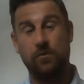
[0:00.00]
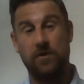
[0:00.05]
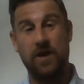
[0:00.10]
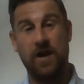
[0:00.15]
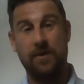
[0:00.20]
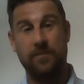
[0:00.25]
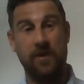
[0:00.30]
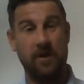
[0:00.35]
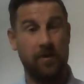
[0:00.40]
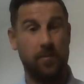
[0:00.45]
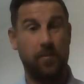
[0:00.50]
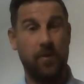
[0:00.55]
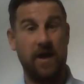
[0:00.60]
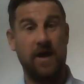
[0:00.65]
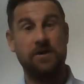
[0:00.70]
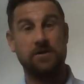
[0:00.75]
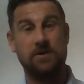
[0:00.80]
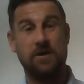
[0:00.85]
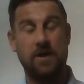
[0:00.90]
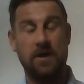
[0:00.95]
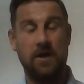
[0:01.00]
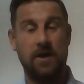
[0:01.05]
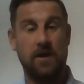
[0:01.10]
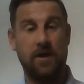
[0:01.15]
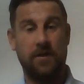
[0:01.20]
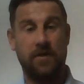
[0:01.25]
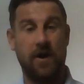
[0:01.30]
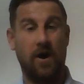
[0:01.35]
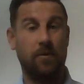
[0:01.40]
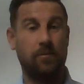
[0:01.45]
game that the players
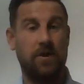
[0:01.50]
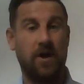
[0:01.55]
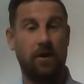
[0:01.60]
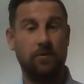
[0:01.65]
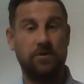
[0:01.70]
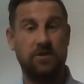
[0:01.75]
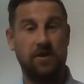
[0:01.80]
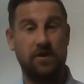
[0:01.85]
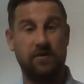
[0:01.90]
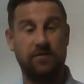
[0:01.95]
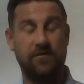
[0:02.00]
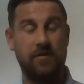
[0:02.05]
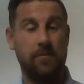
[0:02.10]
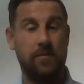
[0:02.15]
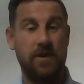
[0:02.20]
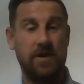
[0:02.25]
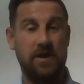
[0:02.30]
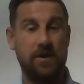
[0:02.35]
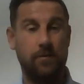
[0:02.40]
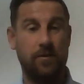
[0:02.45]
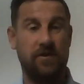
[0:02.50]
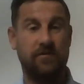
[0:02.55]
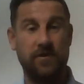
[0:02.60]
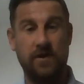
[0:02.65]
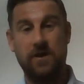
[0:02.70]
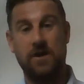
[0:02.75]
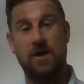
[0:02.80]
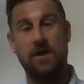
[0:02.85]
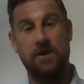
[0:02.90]
that I'm coaching are familiar with, and